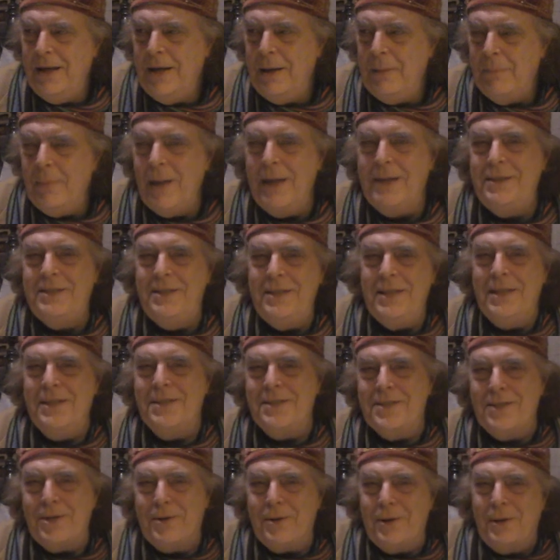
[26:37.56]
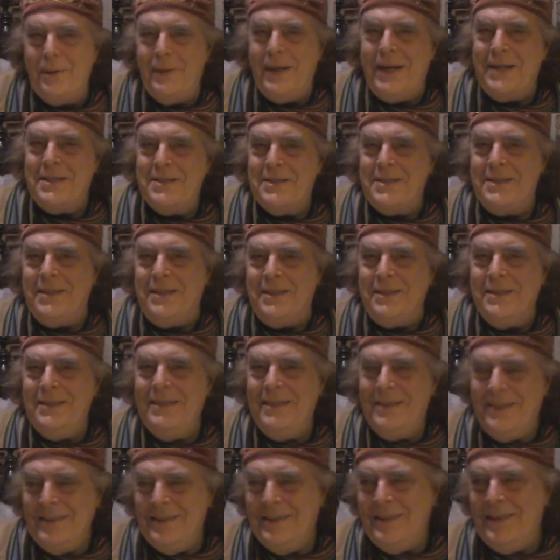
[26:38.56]
my dear Zoroaster
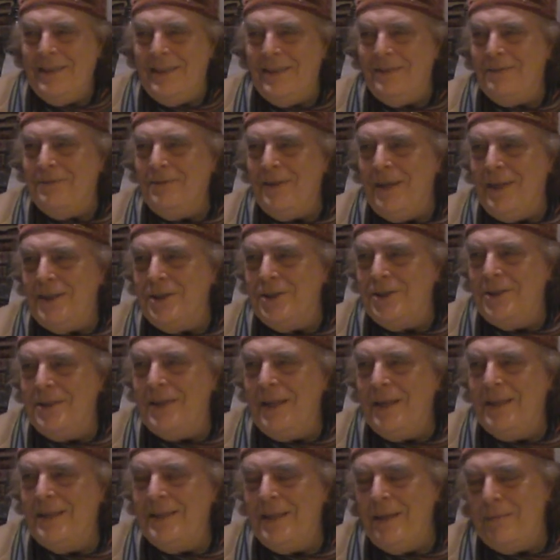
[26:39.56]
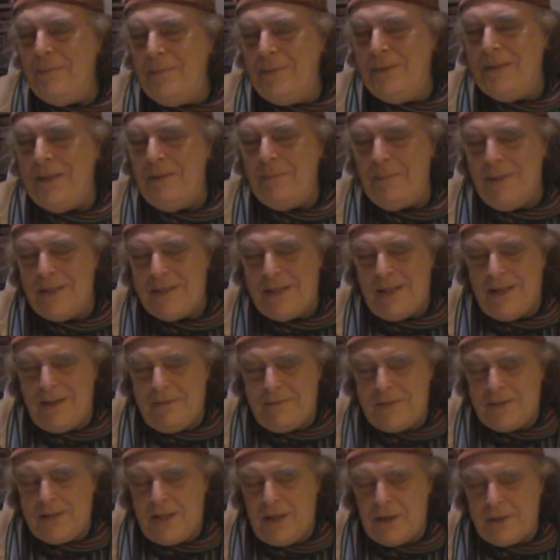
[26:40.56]
in French. They must have
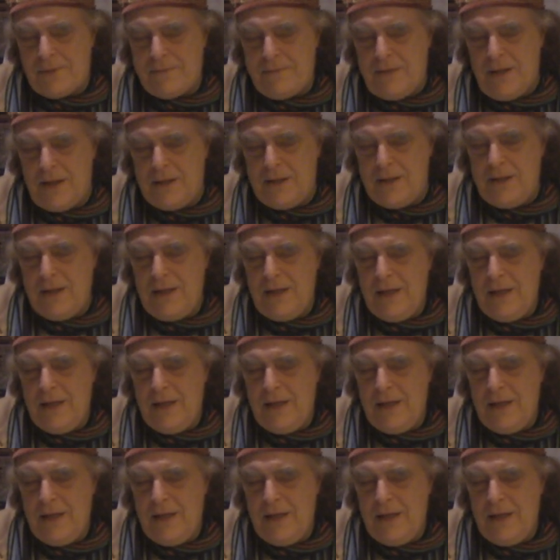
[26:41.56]
had such fun.